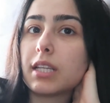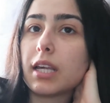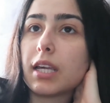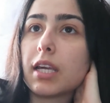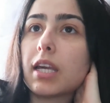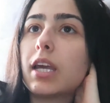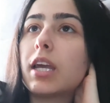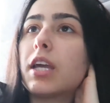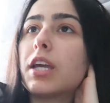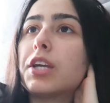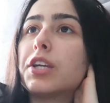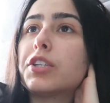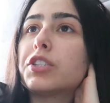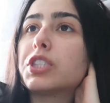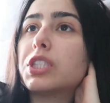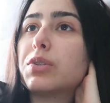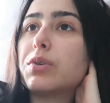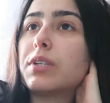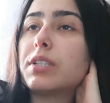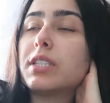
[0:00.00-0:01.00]
Like,
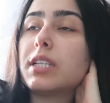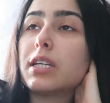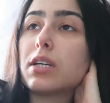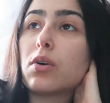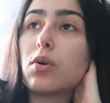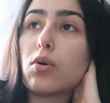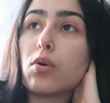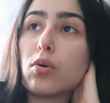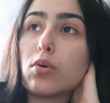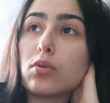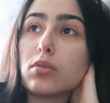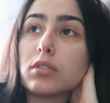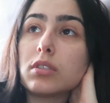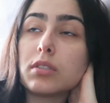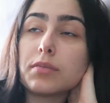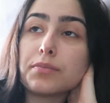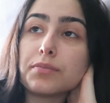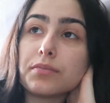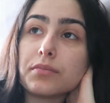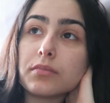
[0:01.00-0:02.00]
she would dig
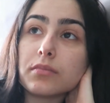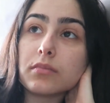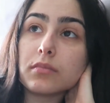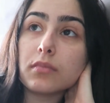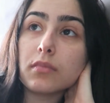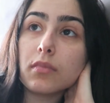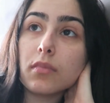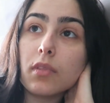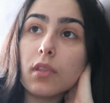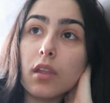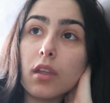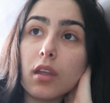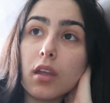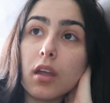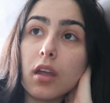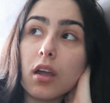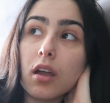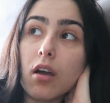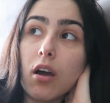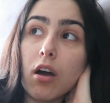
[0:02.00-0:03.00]
holes
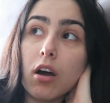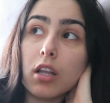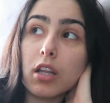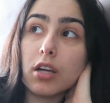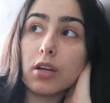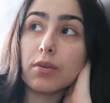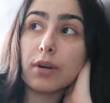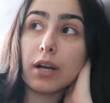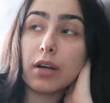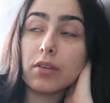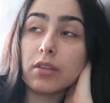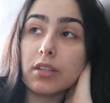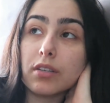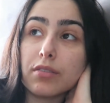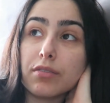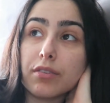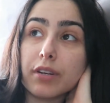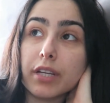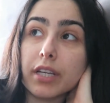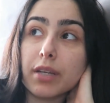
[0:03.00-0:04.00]
all around the
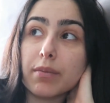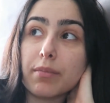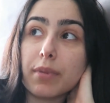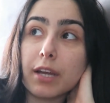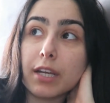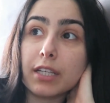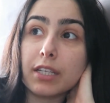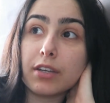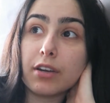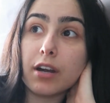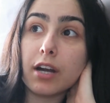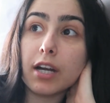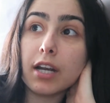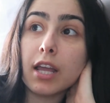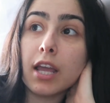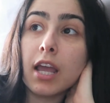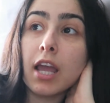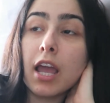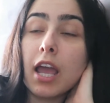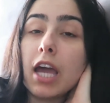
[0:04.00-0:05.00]
freaking backyard.
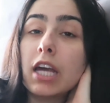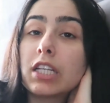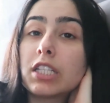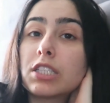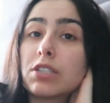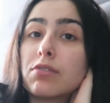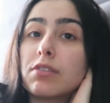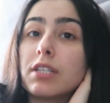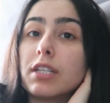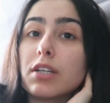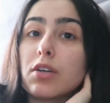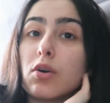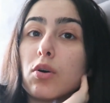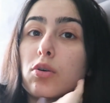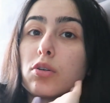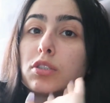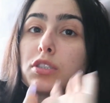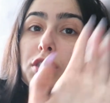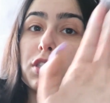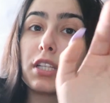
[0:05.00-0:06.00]
And she would dig
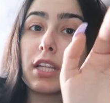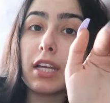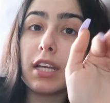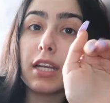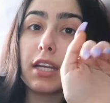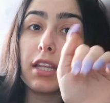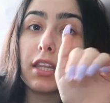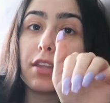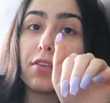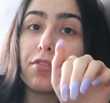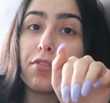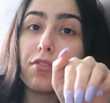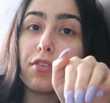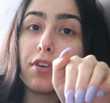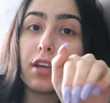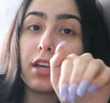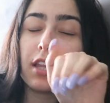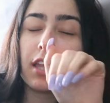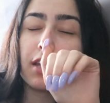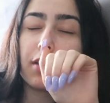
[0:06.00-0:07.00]
holes to, like, the
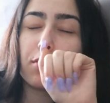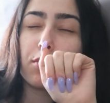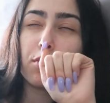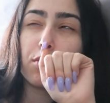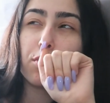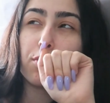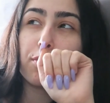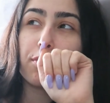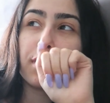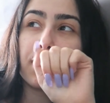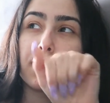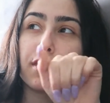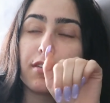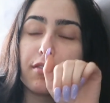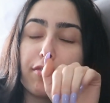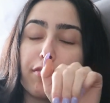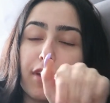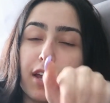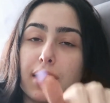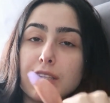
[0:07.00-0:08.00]
like near the
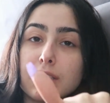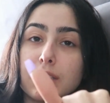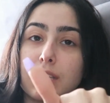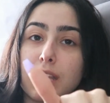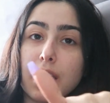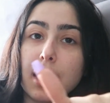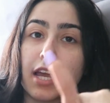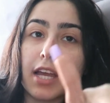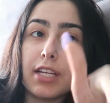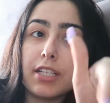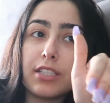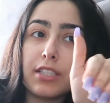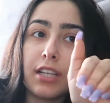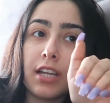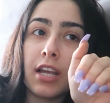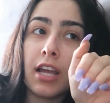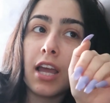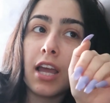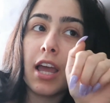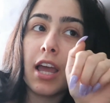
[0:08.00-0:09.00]
fence and the edge.
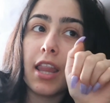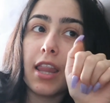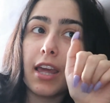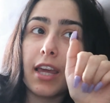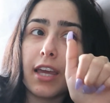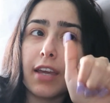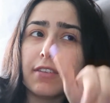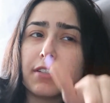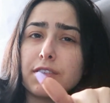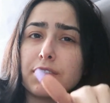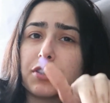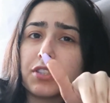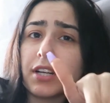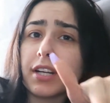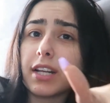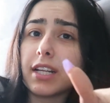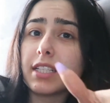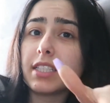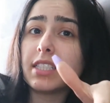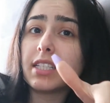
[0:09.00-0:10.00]
Like, if she was
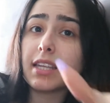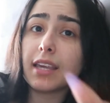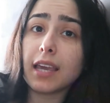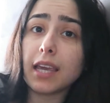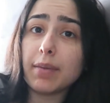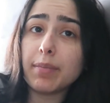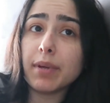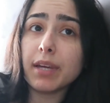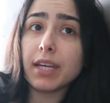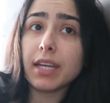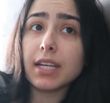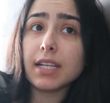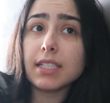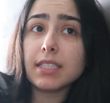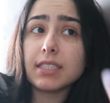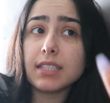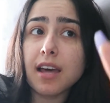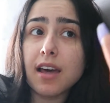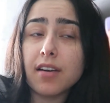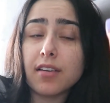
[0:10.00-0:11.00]
trying to escape, I
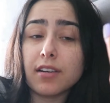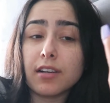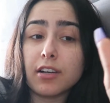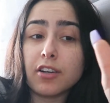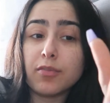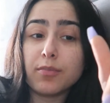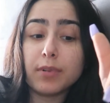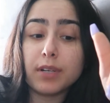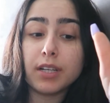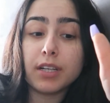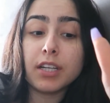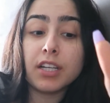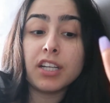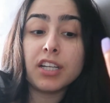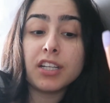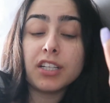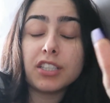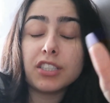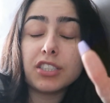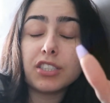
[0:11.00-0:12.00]
guess. I don't know. But
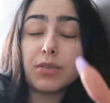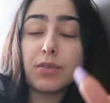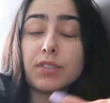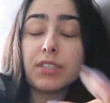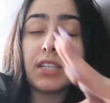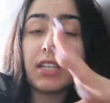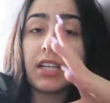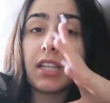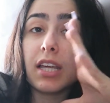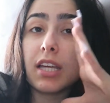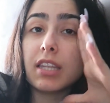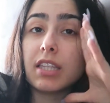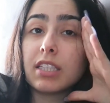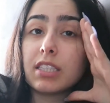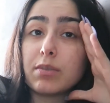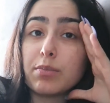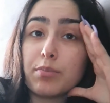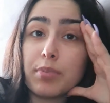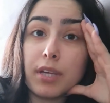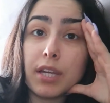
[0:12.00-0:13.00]
she would dig, like,
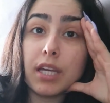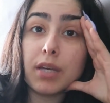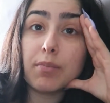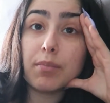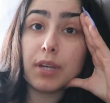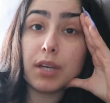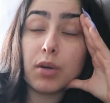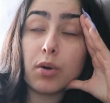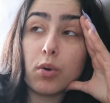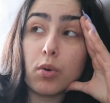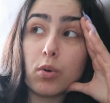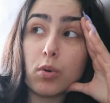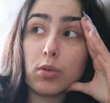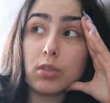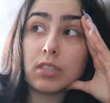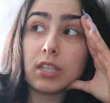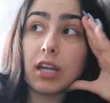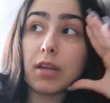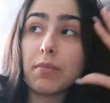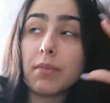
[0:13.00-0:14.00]
these big, big
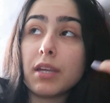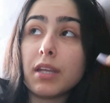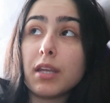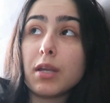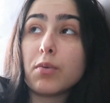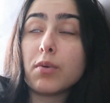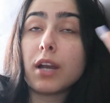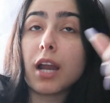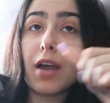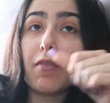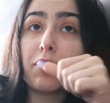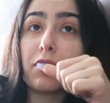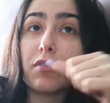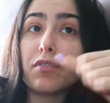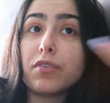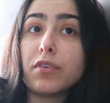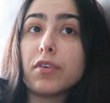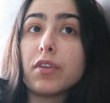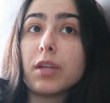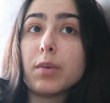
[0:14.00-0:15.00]
holes. And me and Nick would have to
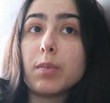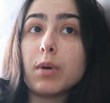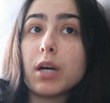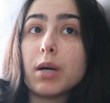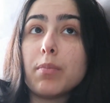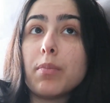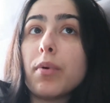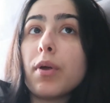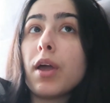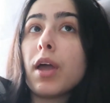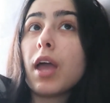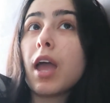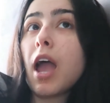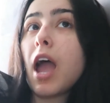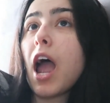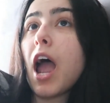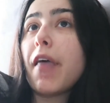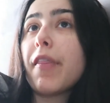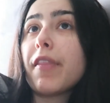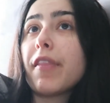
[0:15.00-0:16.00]
fill them up.
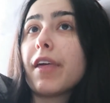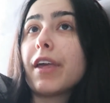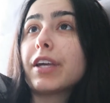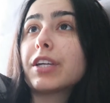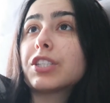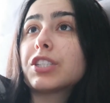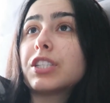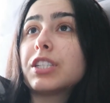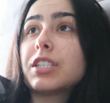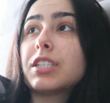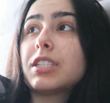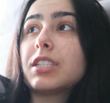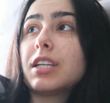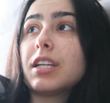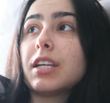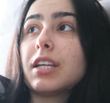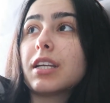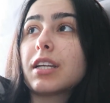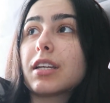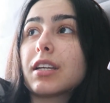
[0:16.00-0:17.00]
And, like, she
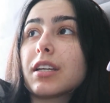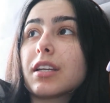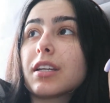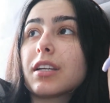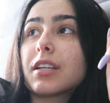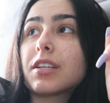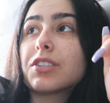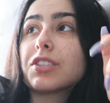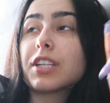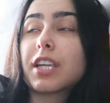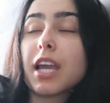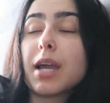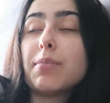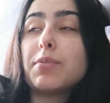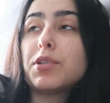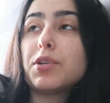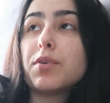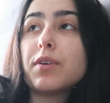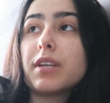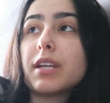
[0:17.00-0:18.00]
didn't... She
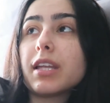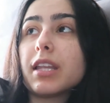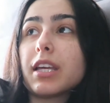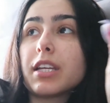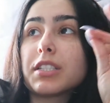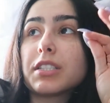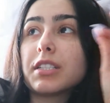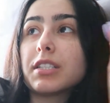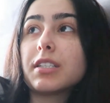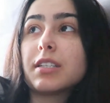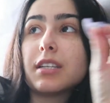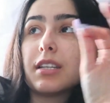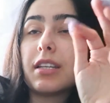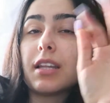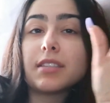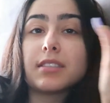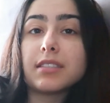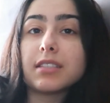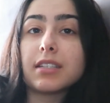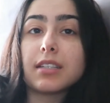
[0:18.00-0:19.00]
kept doing it. Like, she didn't...
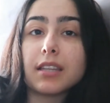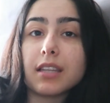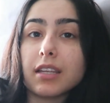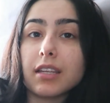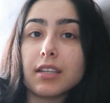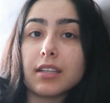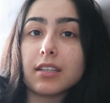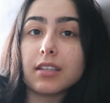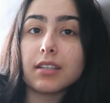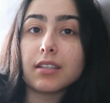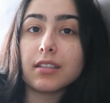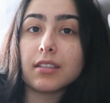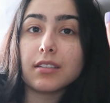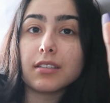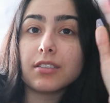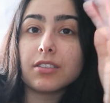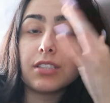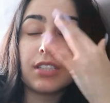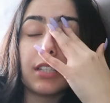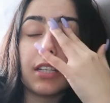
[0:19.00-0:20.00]
That didn't, like...
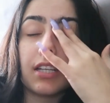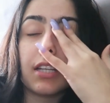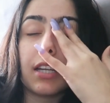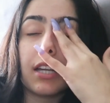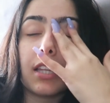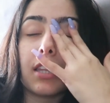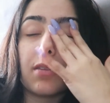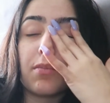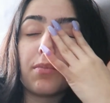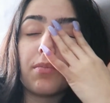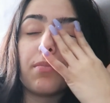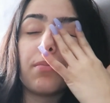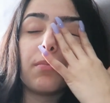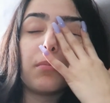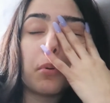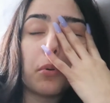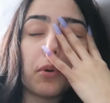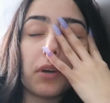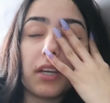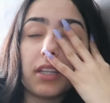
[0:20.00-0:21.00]
She didn't get the
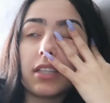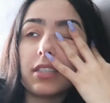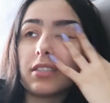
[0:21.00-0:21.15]
point.